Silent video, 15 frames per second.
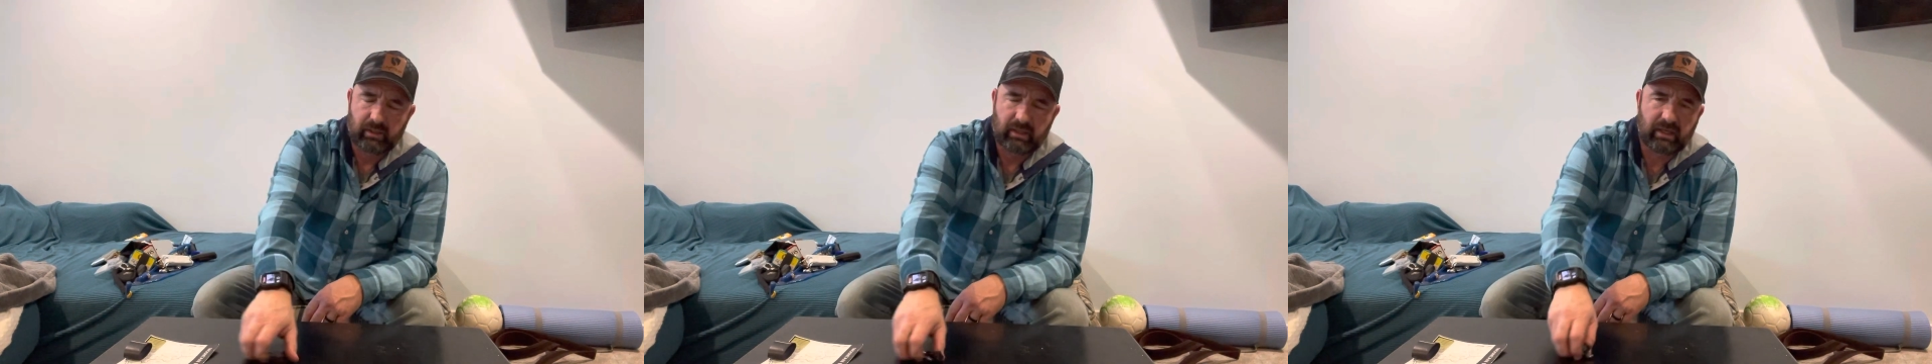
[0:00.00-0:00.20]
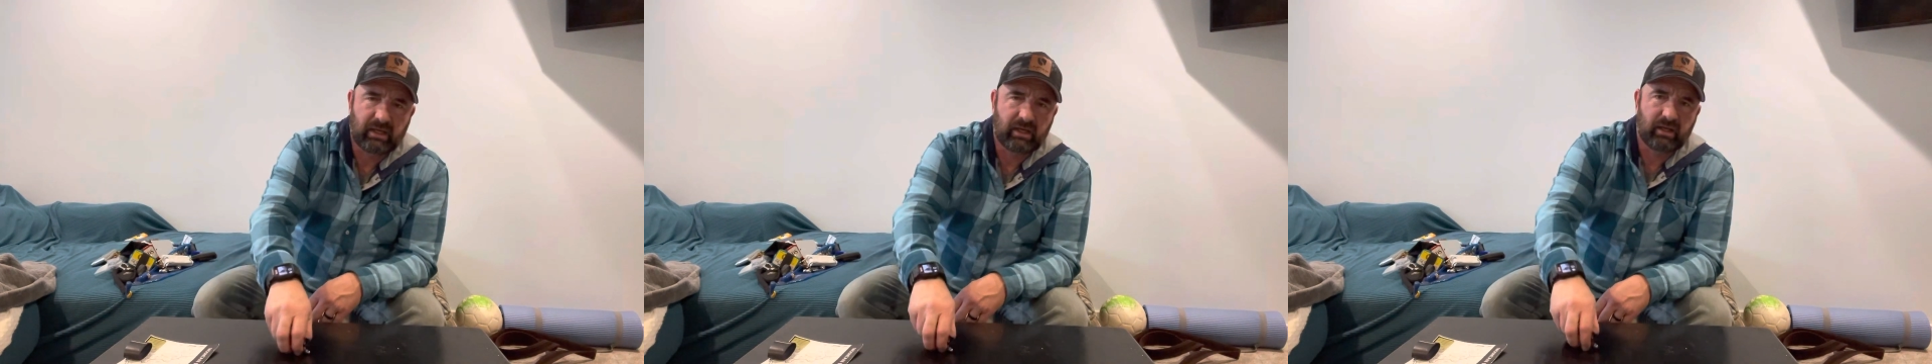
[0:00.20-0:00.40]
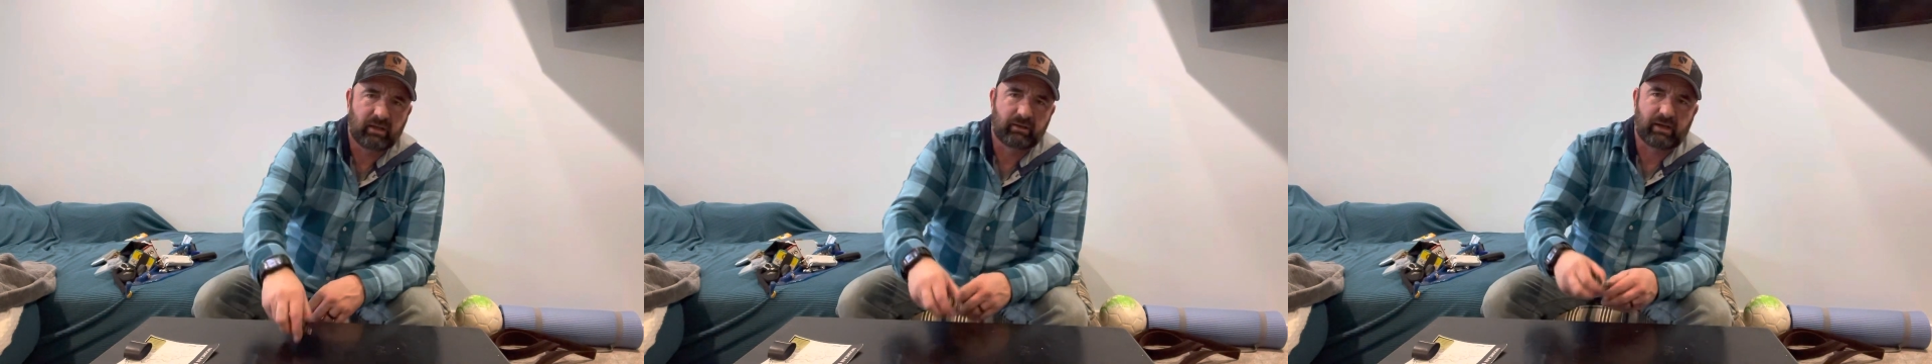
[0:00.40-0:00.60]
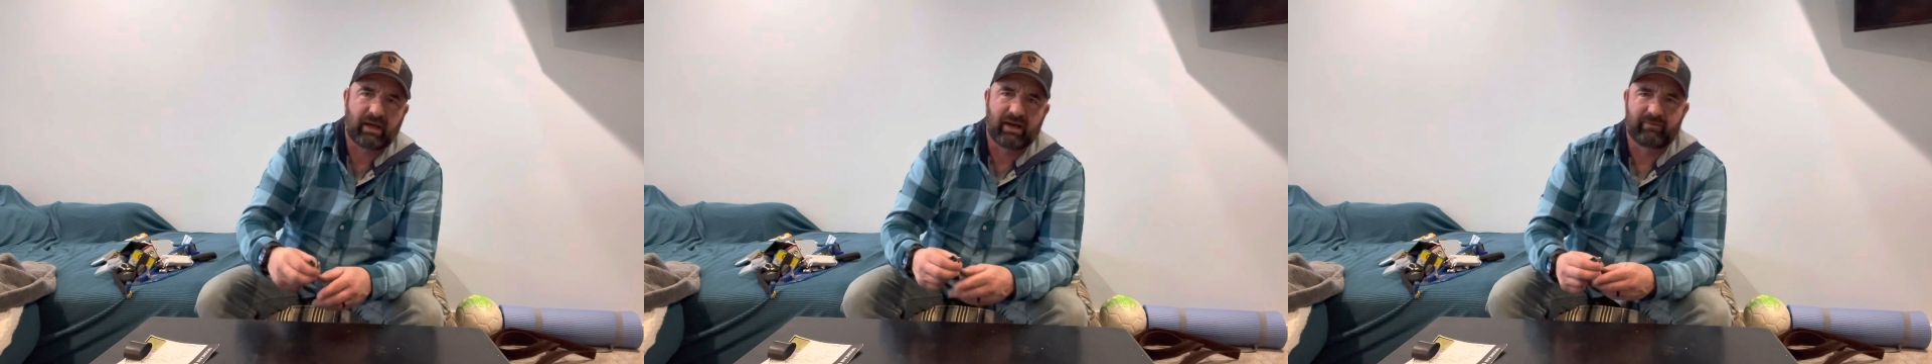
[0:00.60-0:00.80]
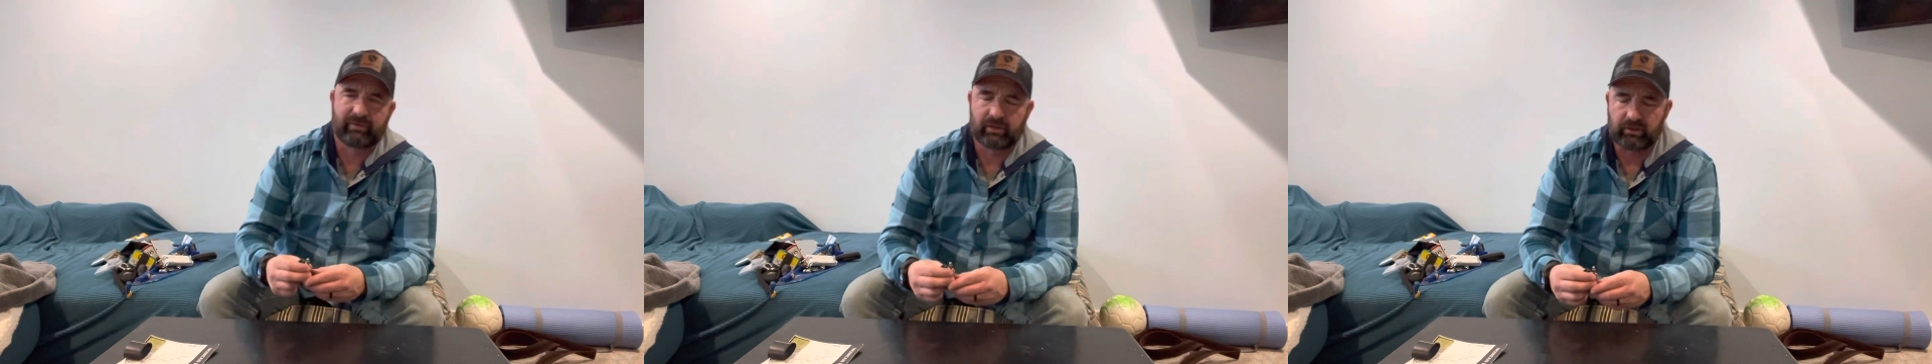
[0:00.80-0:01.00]
And I
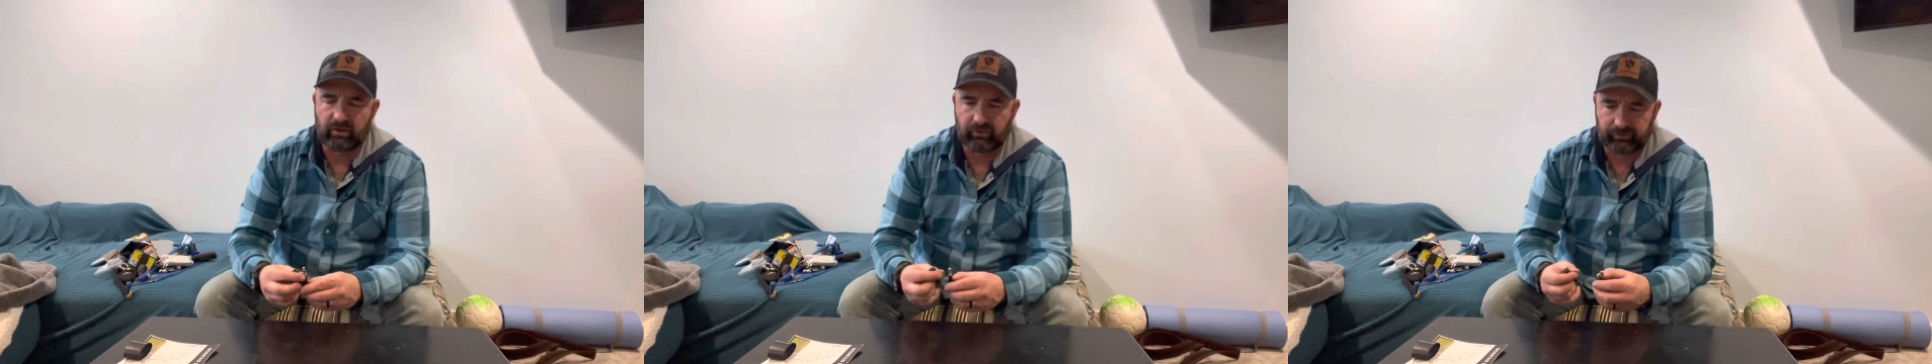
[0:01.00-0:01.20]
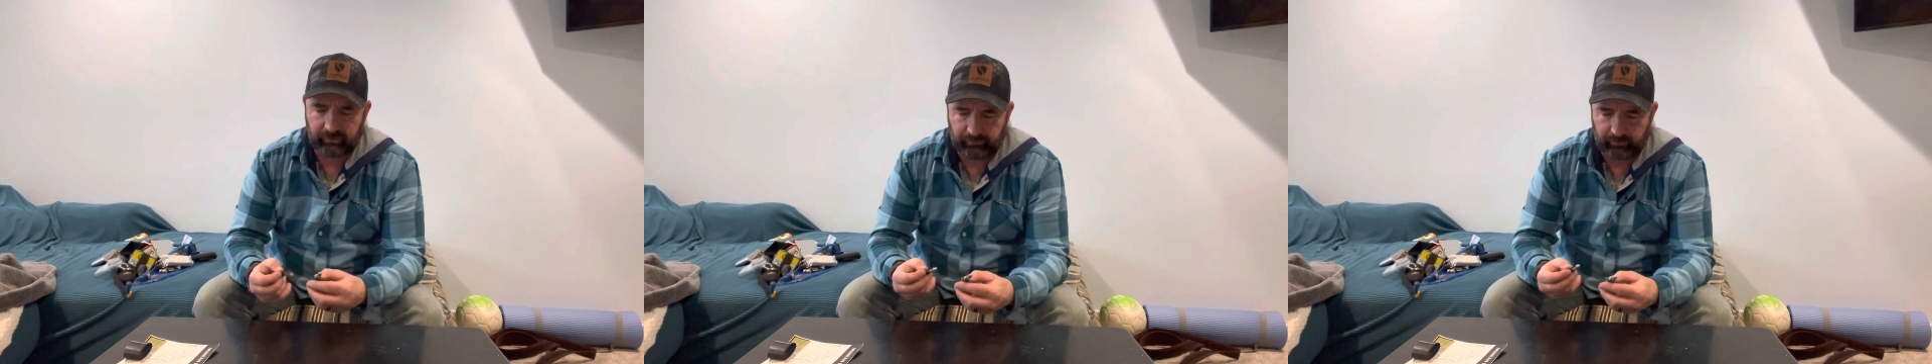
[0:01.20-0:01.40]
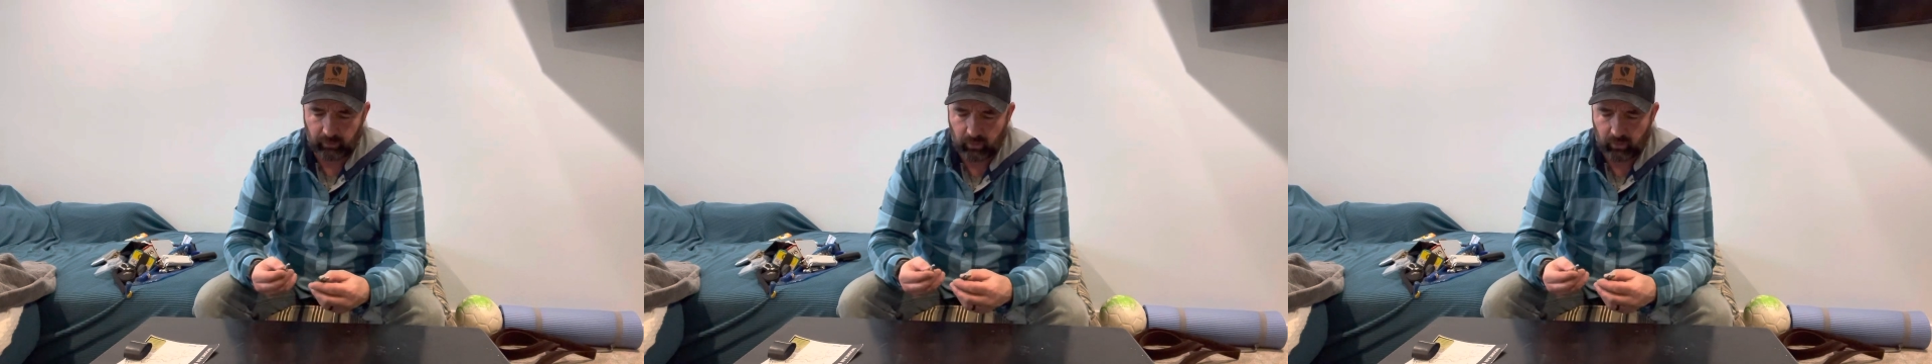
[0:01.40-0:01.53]
haven't used it for